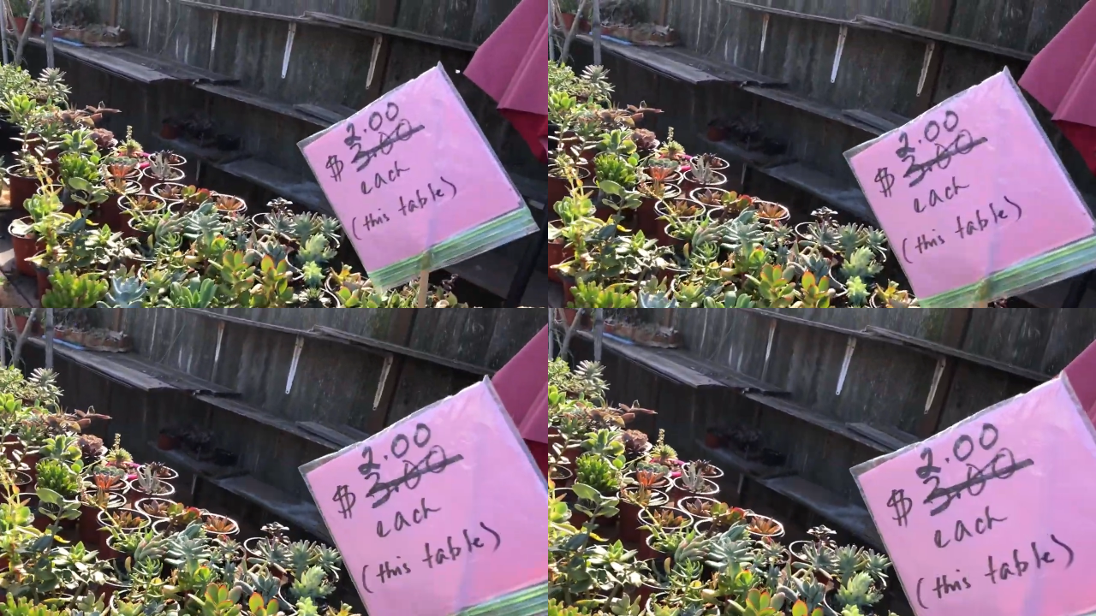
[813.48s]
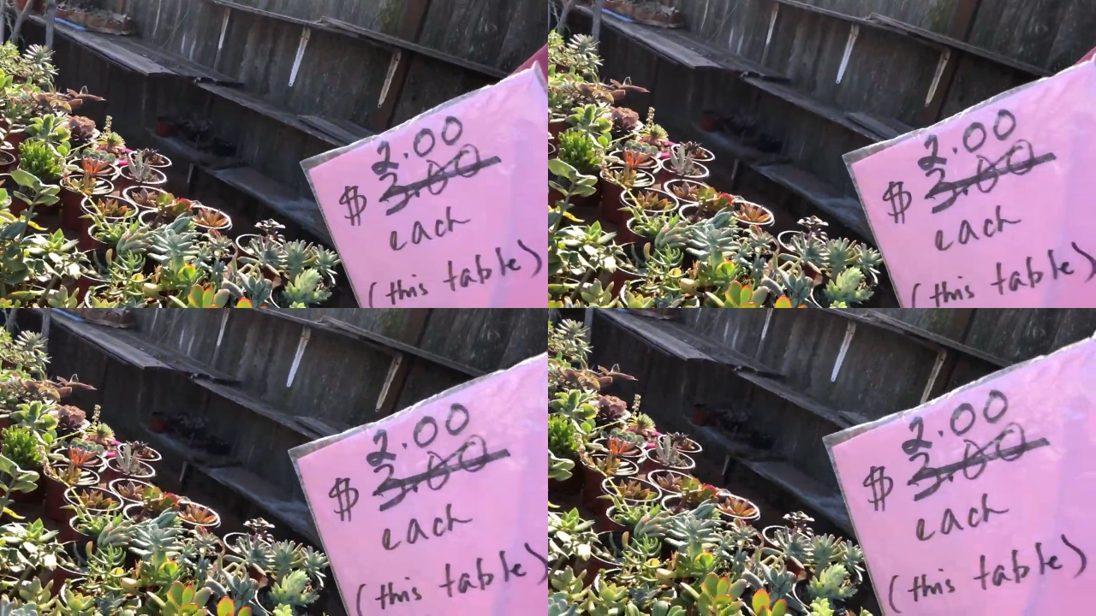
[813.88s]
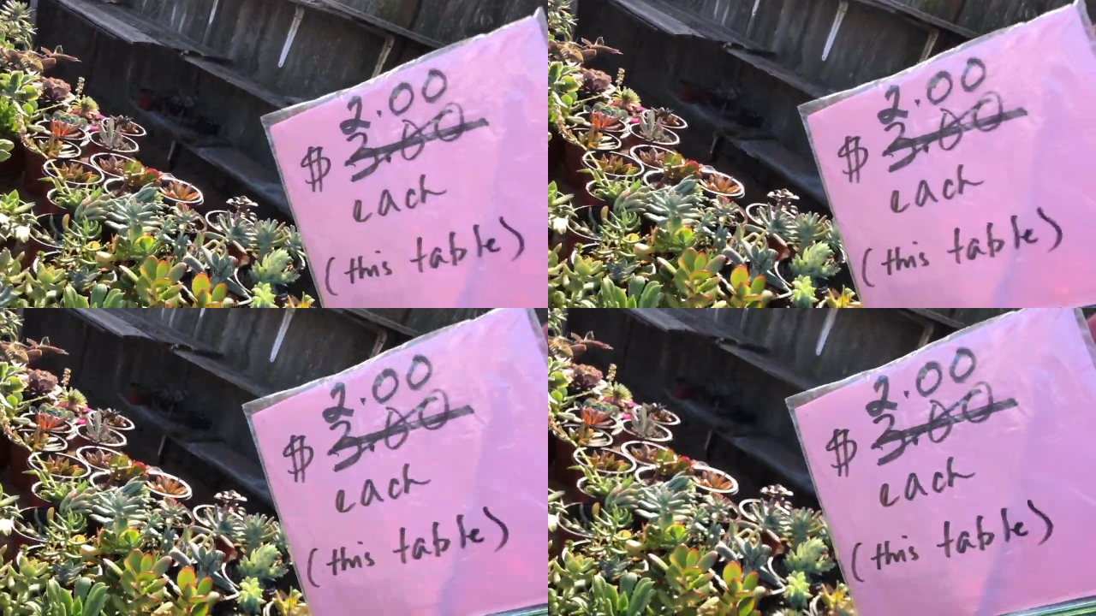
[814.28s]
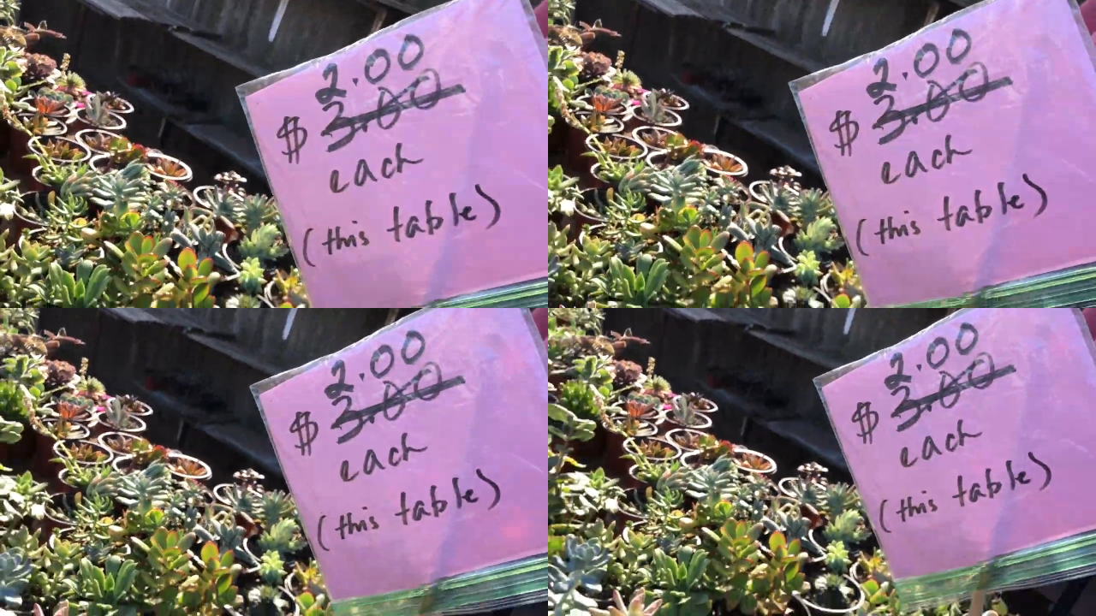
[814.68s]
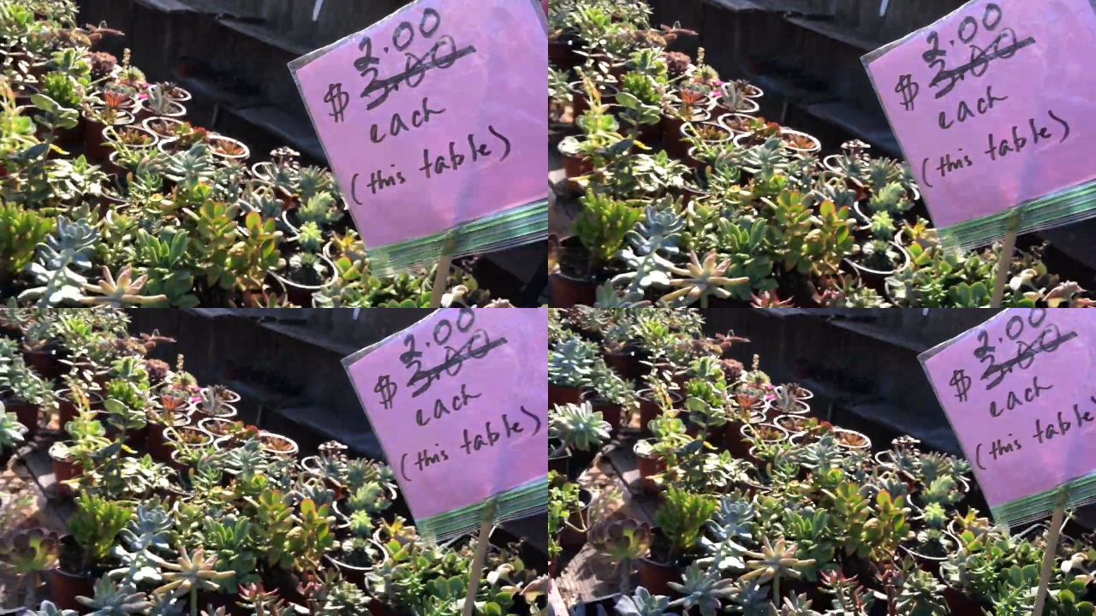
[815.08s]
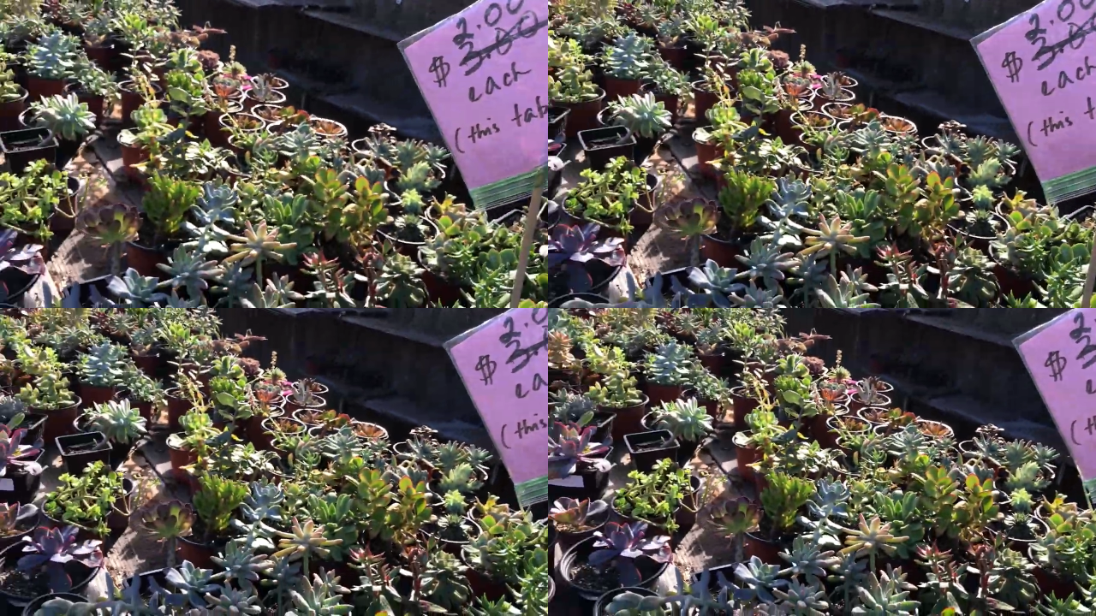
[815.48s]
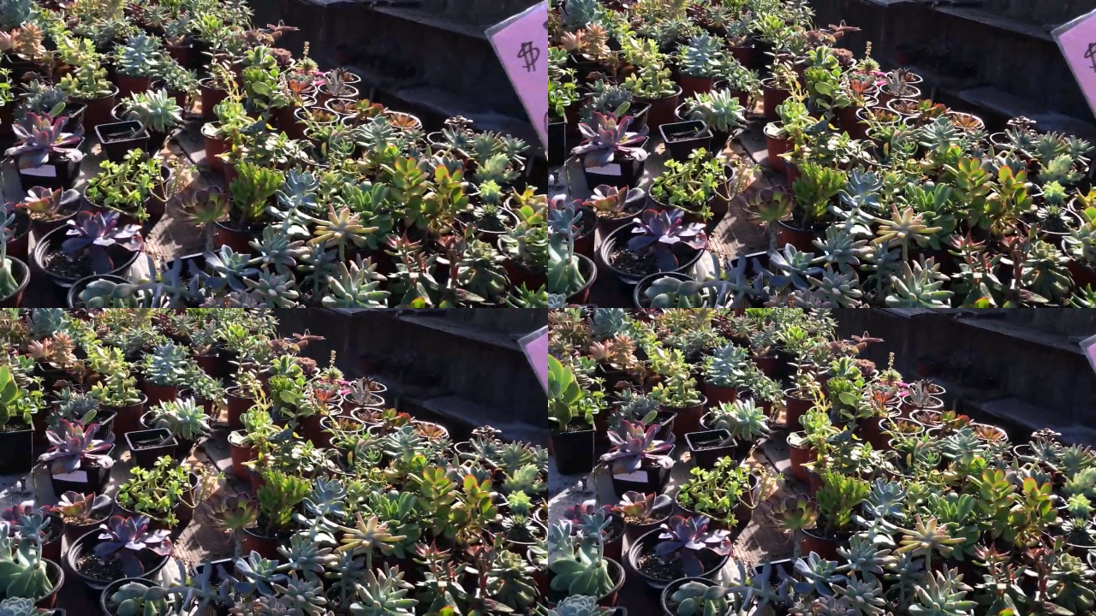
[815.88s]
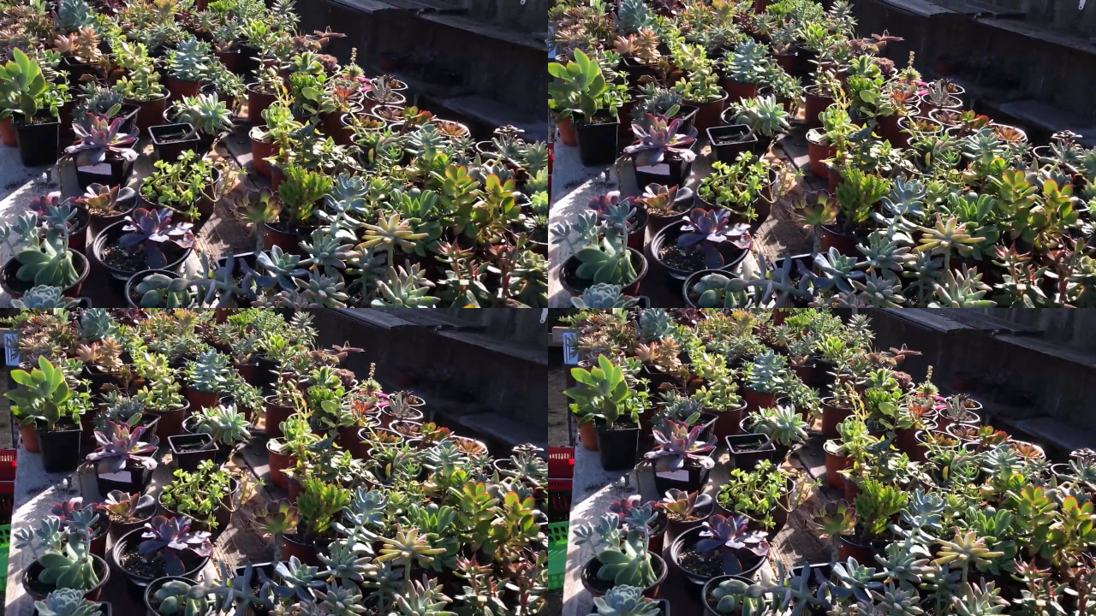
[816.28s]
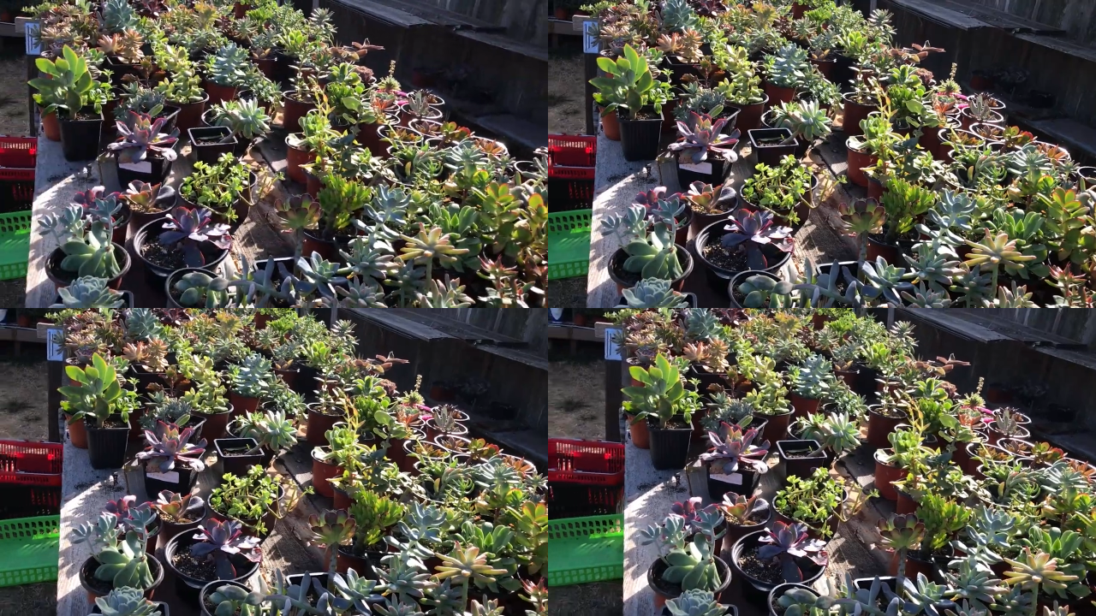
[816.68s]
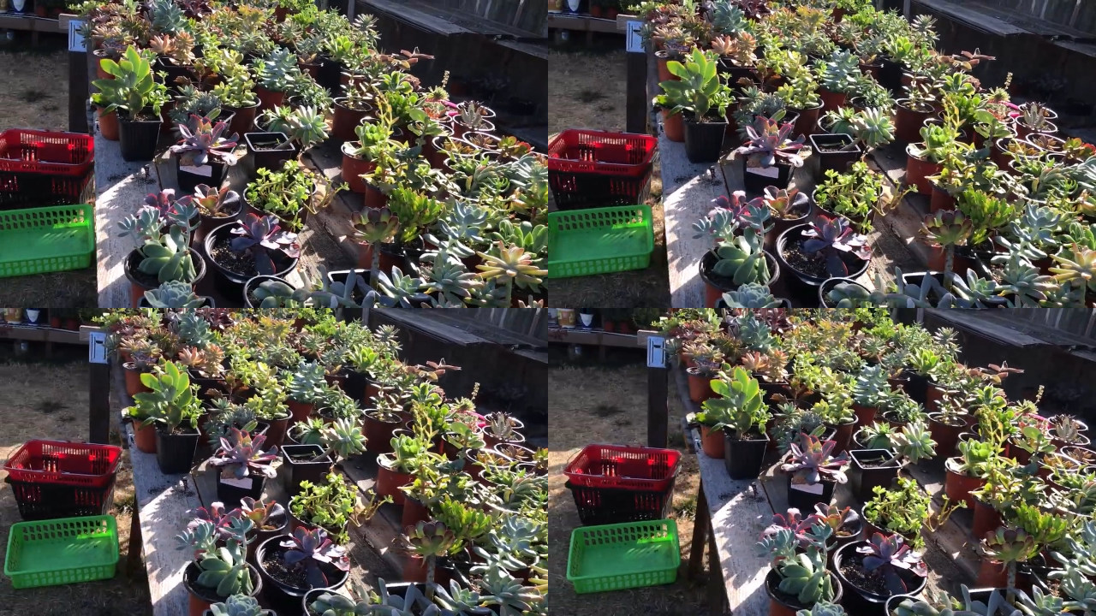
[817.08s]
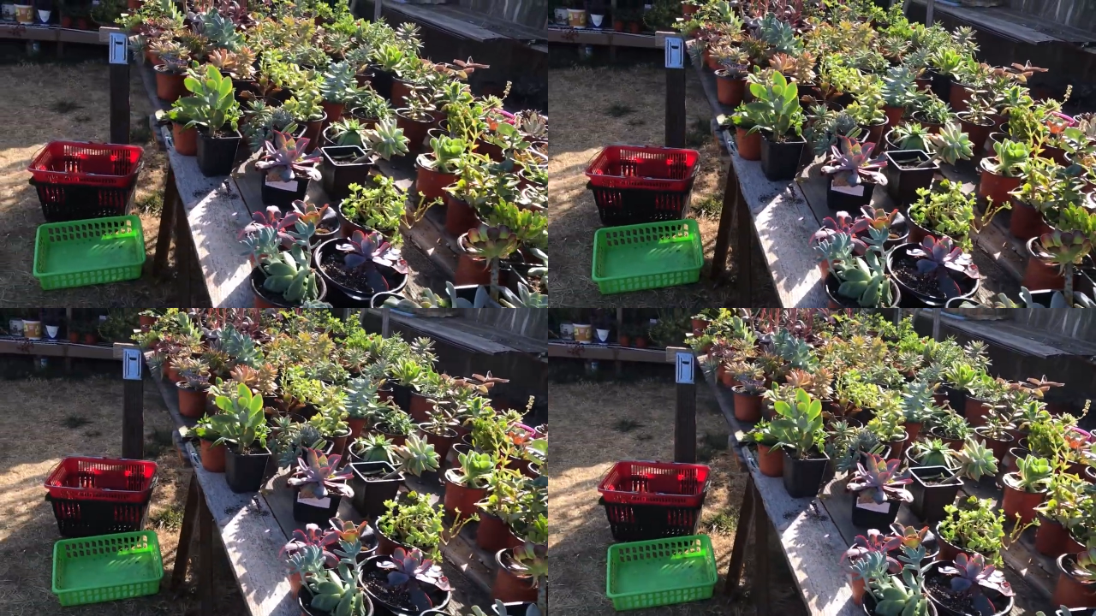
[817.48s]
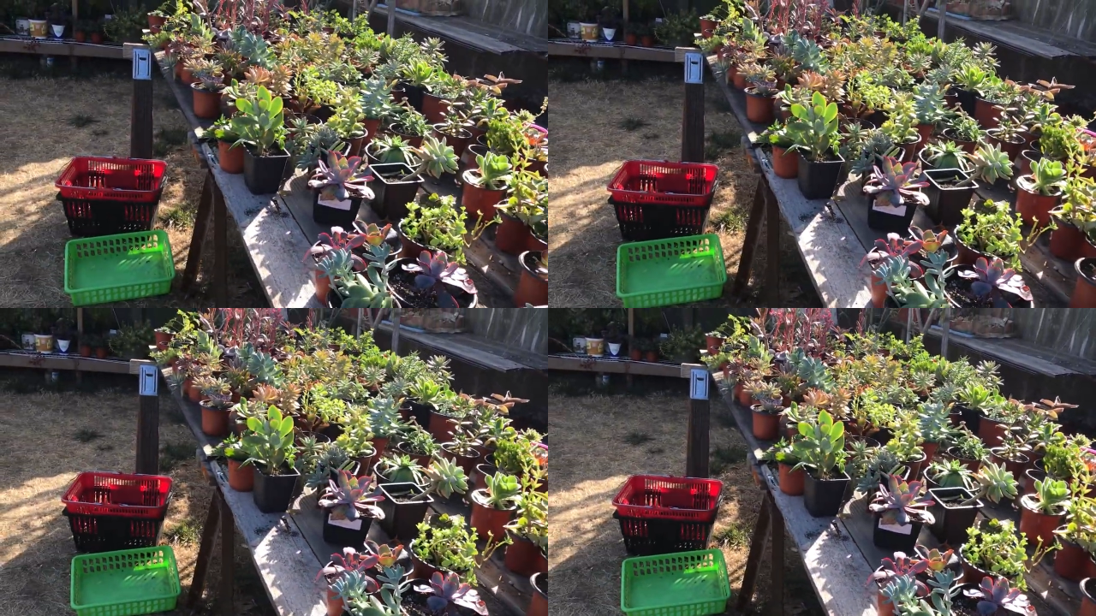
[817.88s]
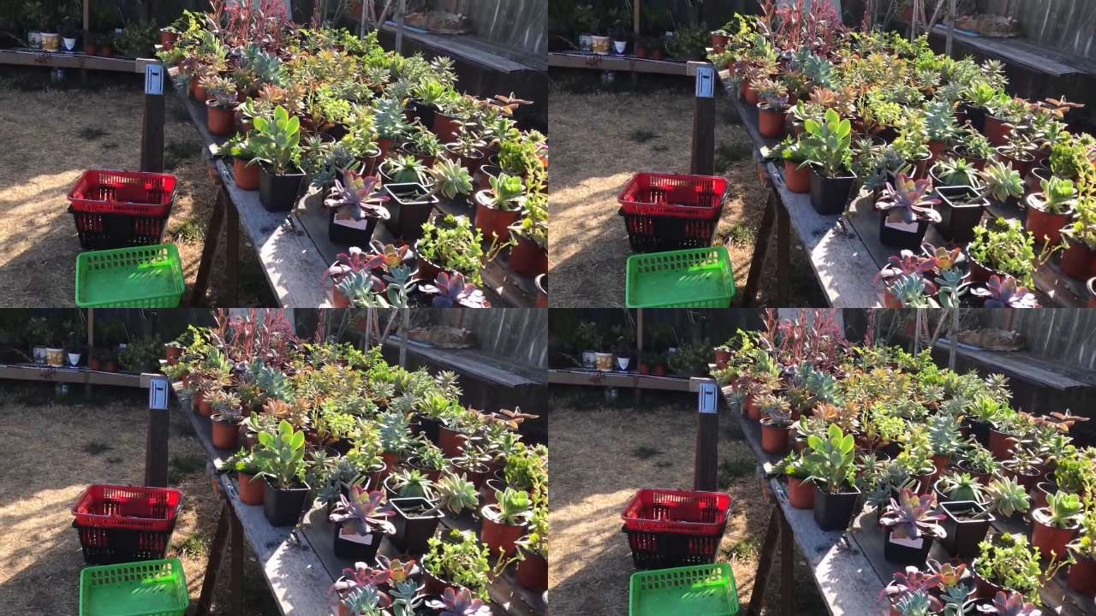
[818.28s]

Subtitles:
[unreadable: no face in view]